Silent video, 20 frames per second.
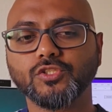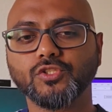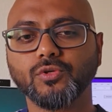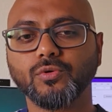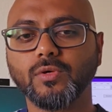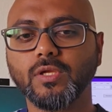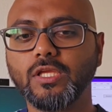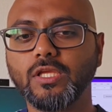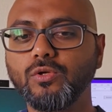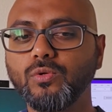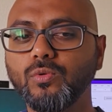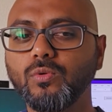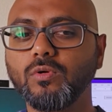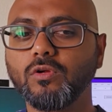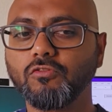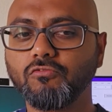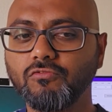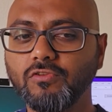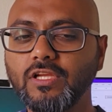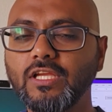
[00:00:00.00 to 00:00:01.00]
So you
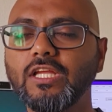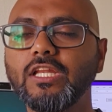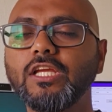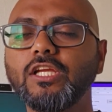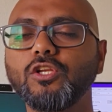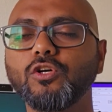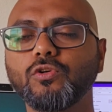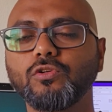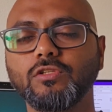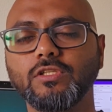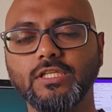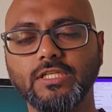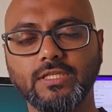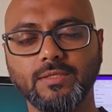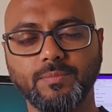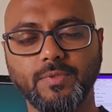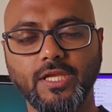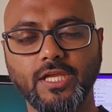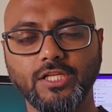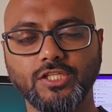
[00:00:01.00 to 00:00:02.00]
really don't need
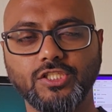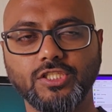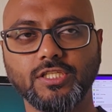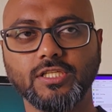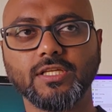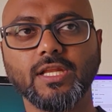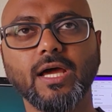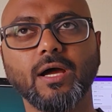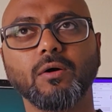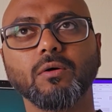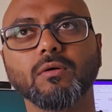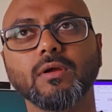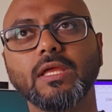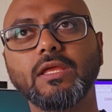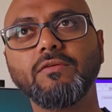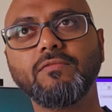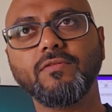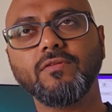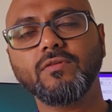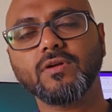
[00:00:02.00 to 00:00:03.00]
a PhD. Now,
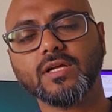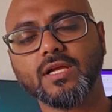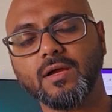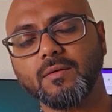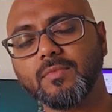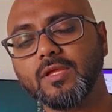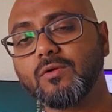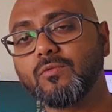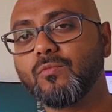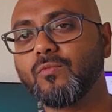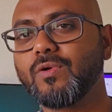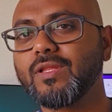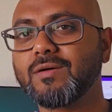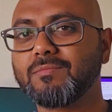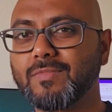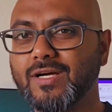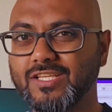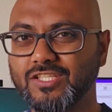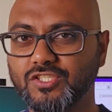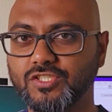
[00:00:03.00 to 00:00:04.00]
if you are coming with a
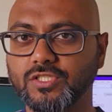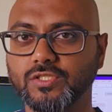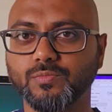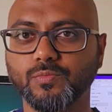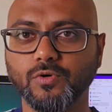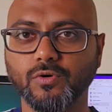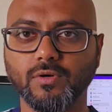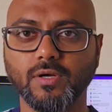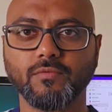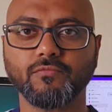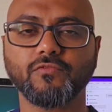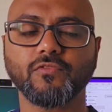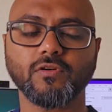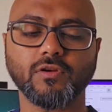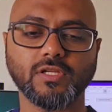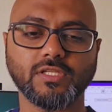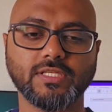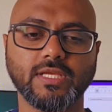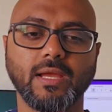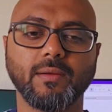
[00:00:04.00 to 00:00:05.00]
master's program, for
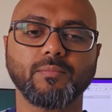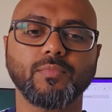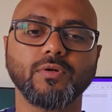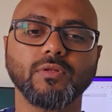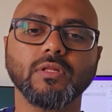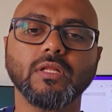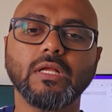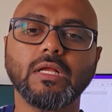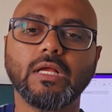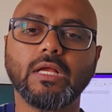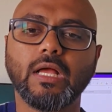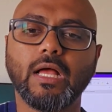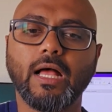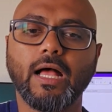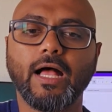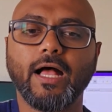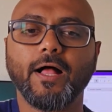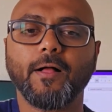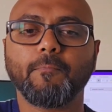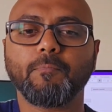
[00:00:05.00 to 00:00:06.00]
example,
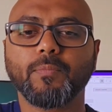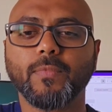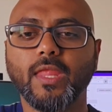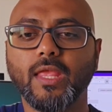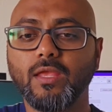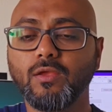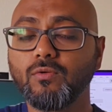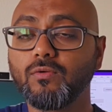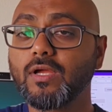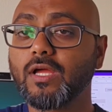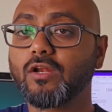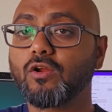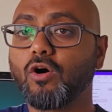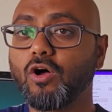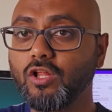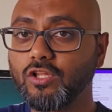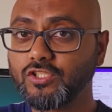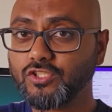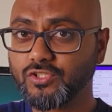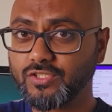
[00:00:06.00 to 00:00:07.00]
you can
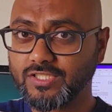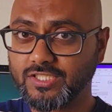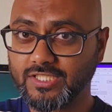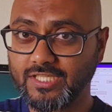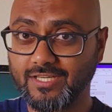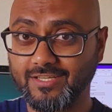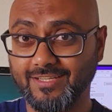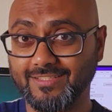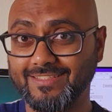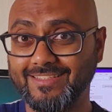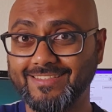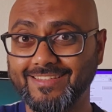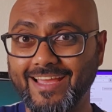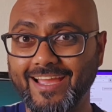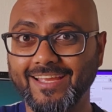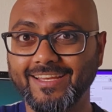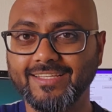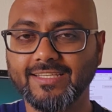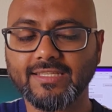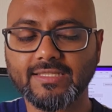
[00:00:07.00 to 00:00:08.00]
also start as a
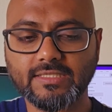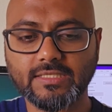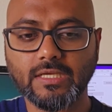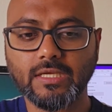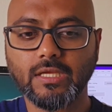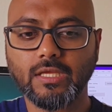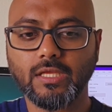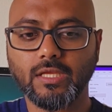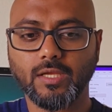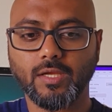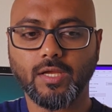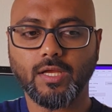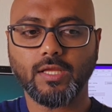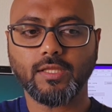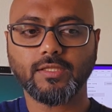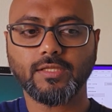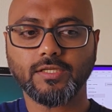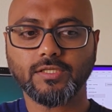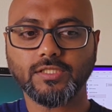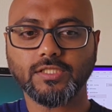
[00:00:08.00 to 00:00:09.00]
scientist. Yeah,
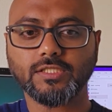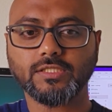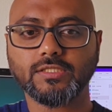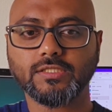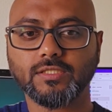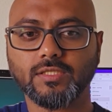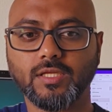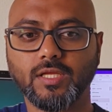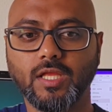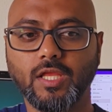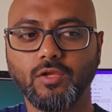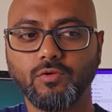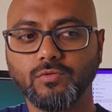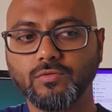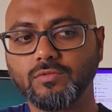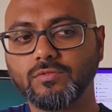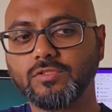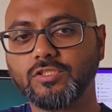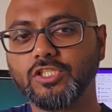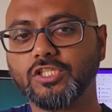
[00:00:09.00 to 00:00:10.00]
there is,
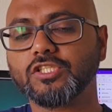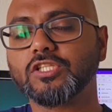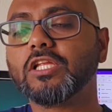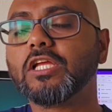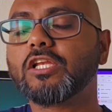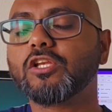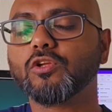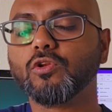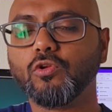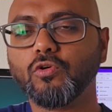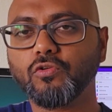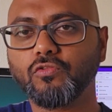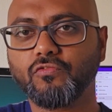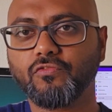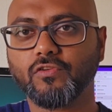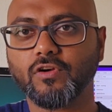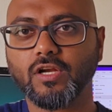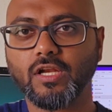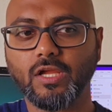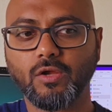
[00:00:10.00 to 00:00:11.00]
you just need to look
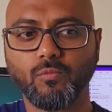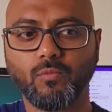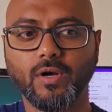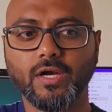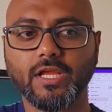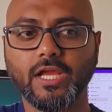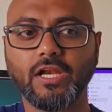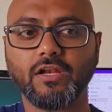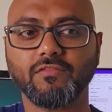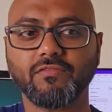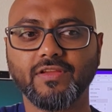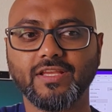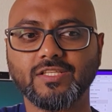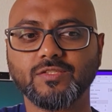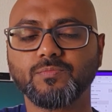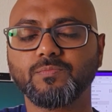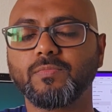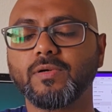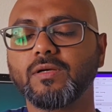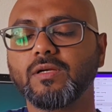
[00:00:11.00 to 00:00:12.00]
for like what kind of
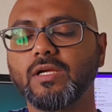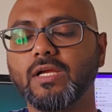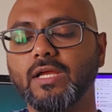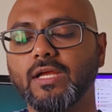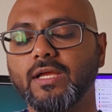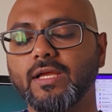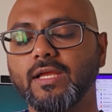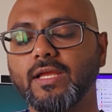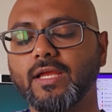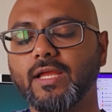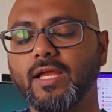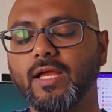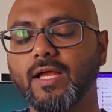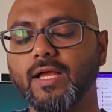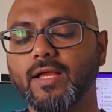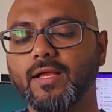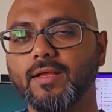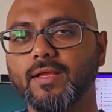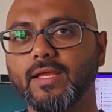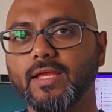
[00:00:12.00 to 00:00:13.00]

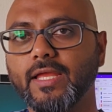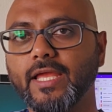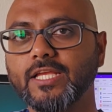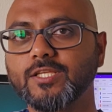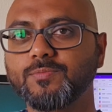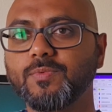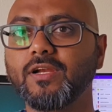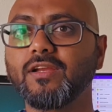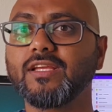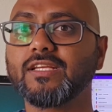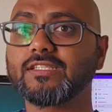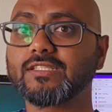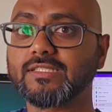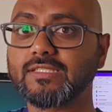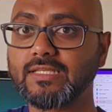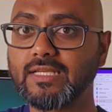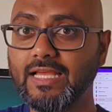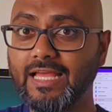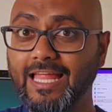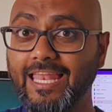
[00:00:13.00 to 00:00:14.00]

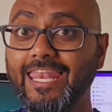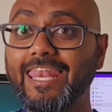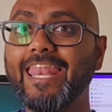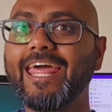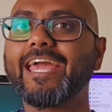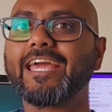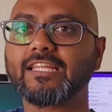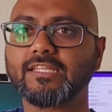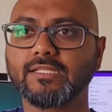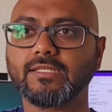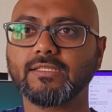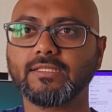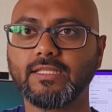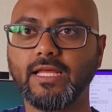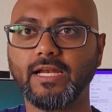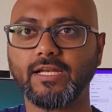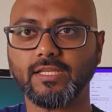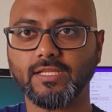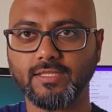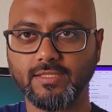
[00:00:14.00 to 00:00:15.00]
experience length
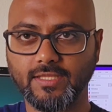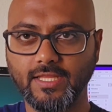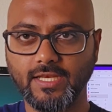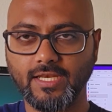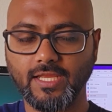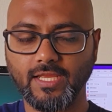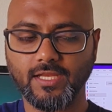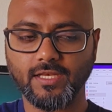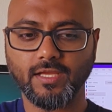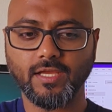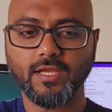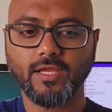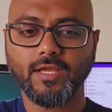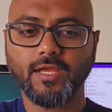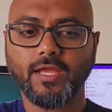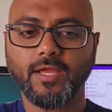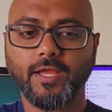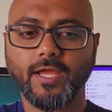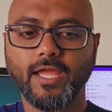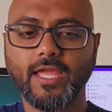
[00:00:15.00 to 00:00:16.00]
that they need.
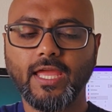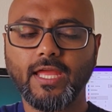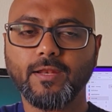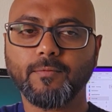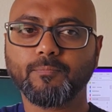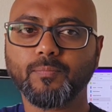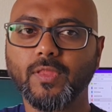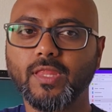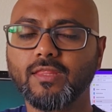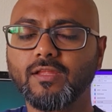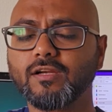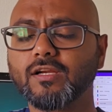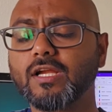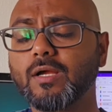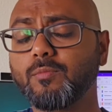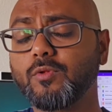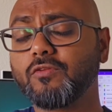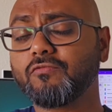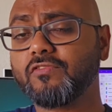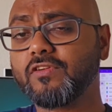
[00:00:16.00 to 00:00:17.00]
Again, there are a
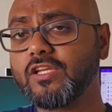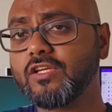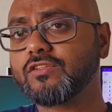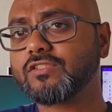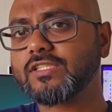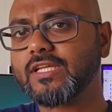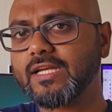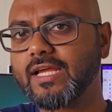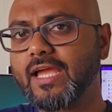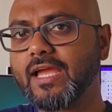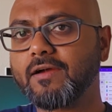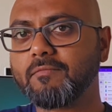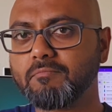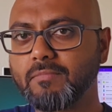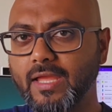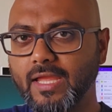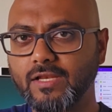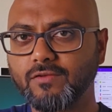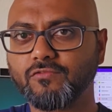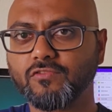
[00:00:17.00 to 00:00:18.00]
couple of videos that I have
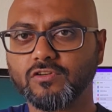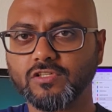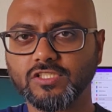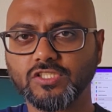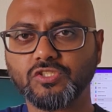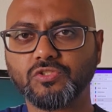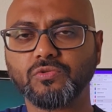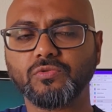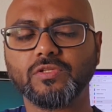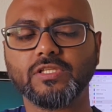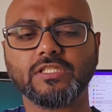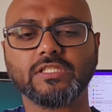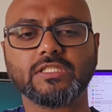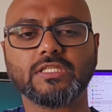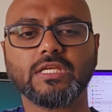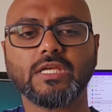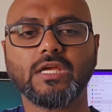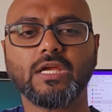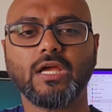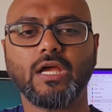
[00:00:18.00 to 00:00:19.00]
made for
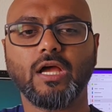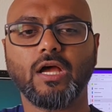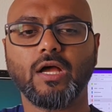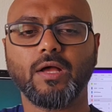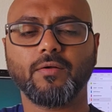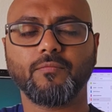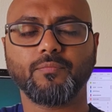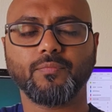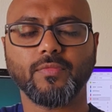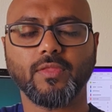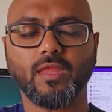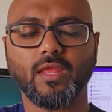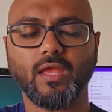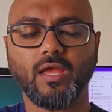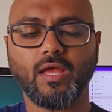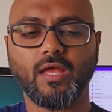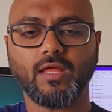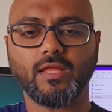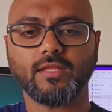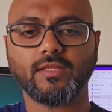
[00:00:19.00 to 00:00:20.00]
students
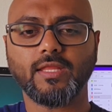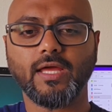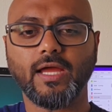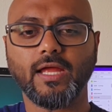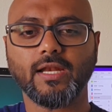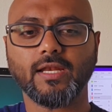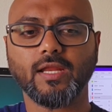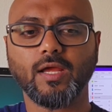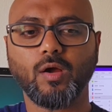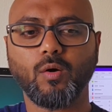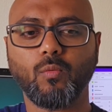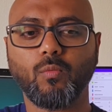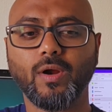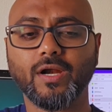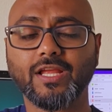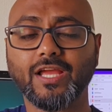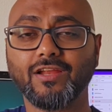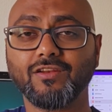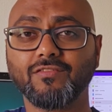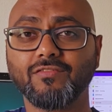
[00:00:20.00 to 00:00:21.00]
that
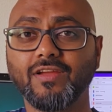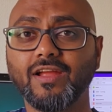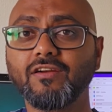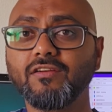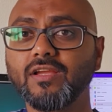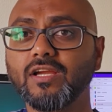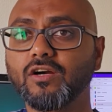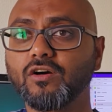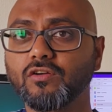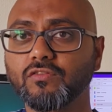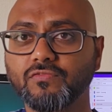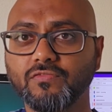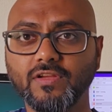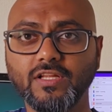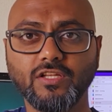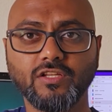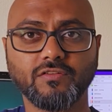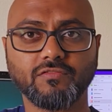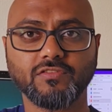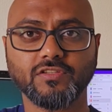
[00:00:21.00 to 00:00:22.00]
what kind of area or
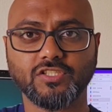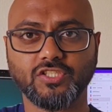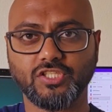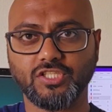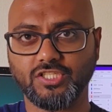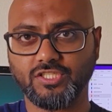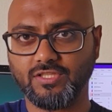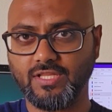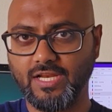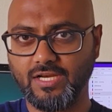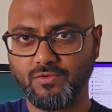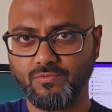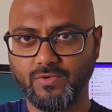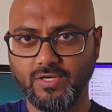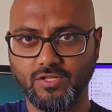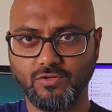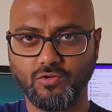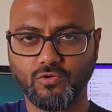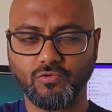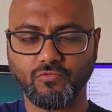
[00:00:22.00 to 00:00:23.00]
field of research that you
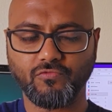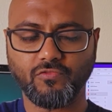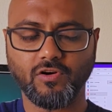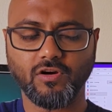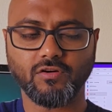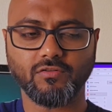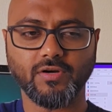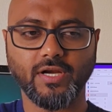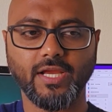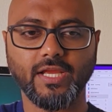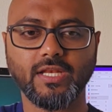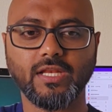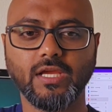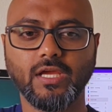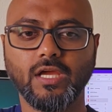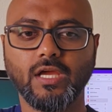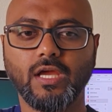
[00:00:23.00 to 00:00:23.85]
want to look for, right?